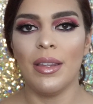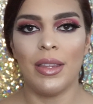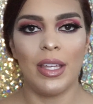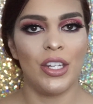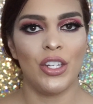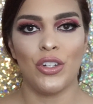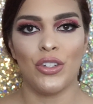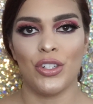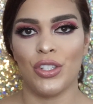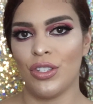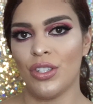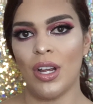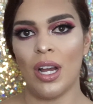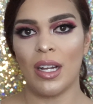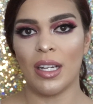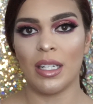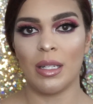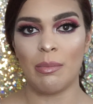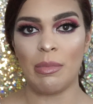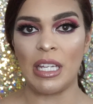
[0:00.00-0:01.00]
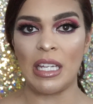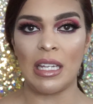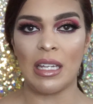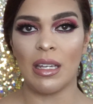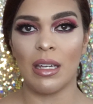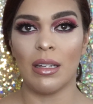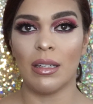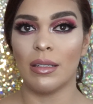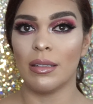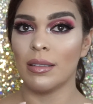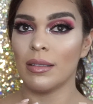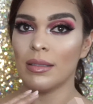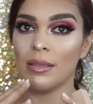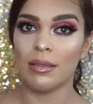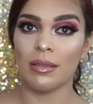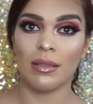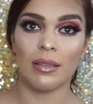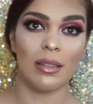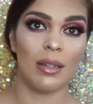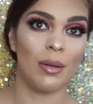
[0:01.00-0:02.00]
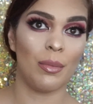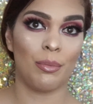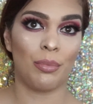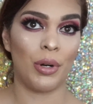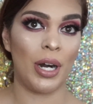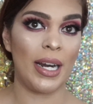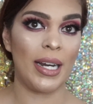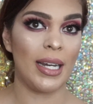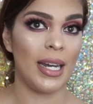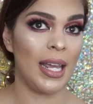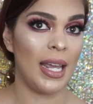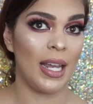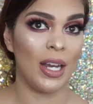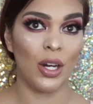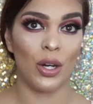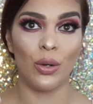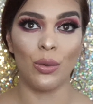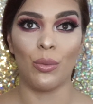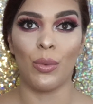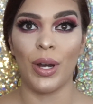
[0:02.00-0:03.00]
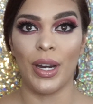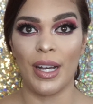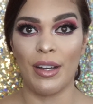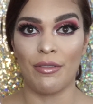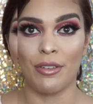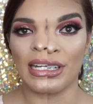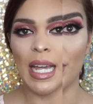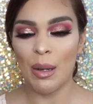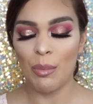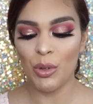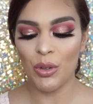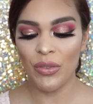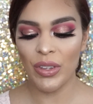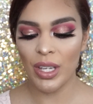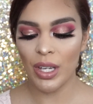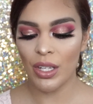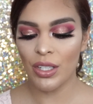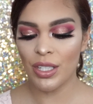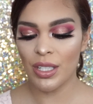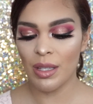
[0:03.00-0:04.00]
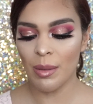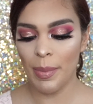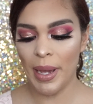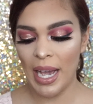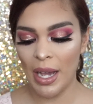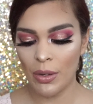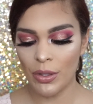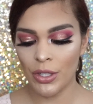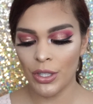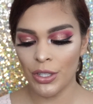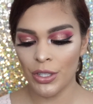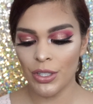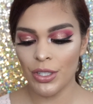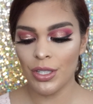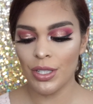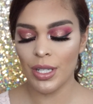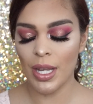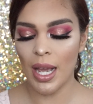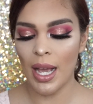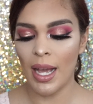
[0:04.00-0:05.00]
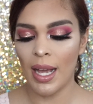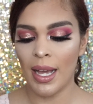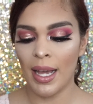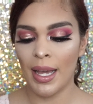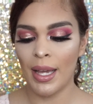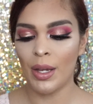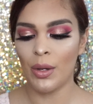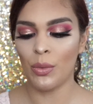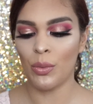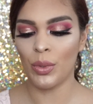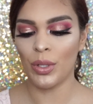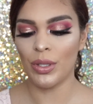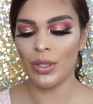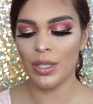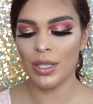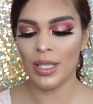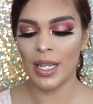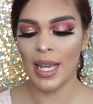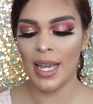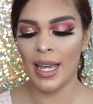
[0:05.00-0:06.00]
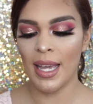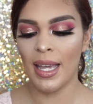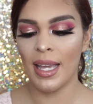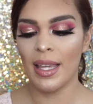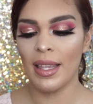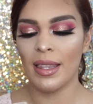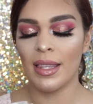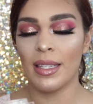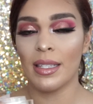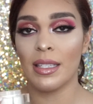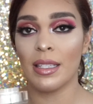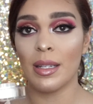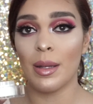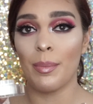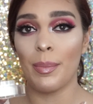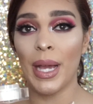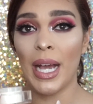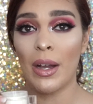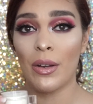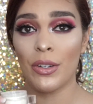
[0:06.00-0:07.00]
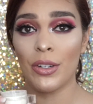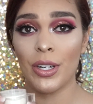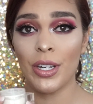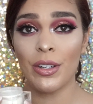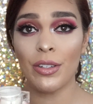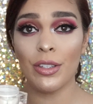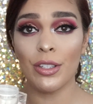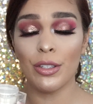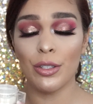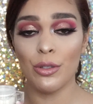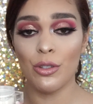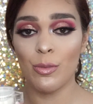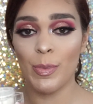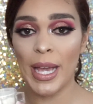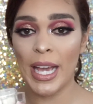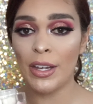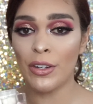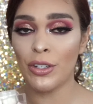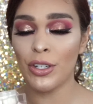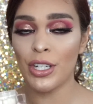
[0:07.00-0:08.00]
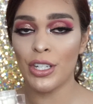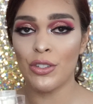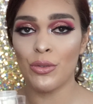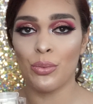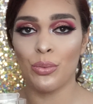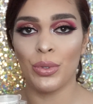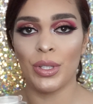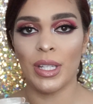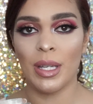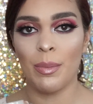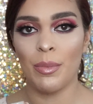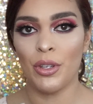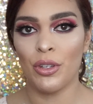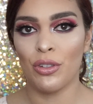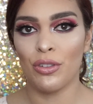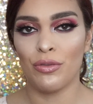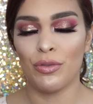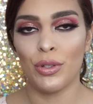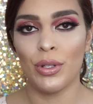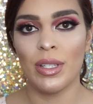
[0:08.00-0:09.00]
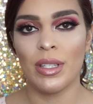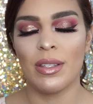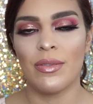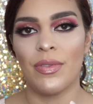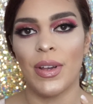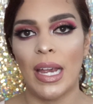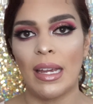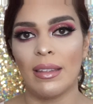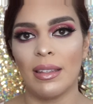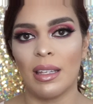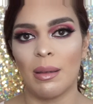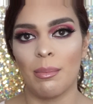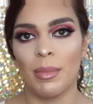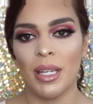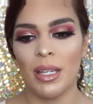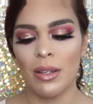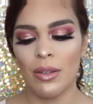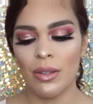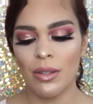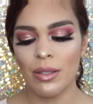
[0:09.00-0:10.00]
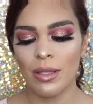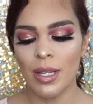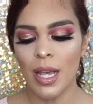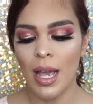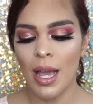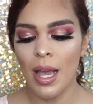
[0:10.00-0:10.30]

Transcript: then you're just not going to be brightening or whatever. Now moving on to the powders, I will say this powder here, the loose powder, is really beautiful. It's finely milled,